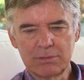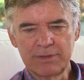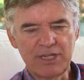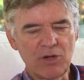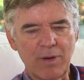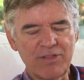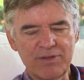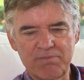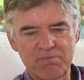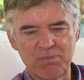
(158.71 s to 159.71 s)
We don't know what the
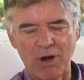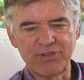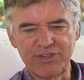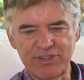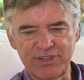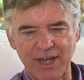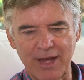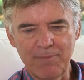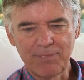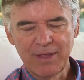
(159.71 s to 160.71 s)
processes
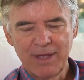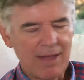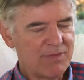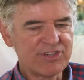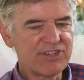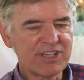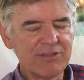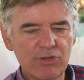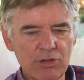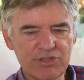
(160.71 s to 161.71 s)
are. And this is the
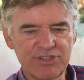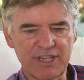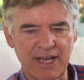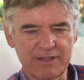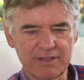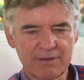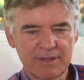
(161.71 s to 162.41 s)
confusion state.